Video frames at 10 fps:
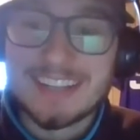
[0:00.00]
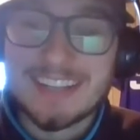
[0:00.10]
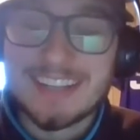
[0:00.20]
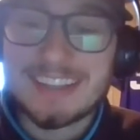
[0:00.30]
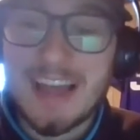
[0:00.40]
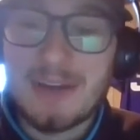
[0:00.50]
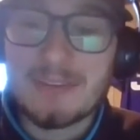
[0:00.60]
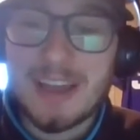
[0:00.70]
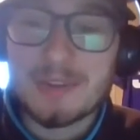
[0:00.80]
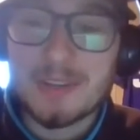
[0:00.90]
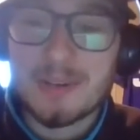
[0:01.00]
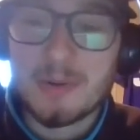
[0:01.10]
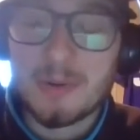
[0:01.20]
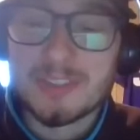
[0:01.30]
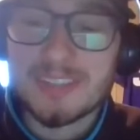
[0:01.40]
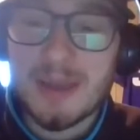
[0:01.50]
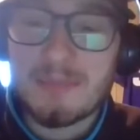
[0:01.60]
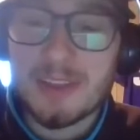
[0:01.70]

Like that was a cool setup.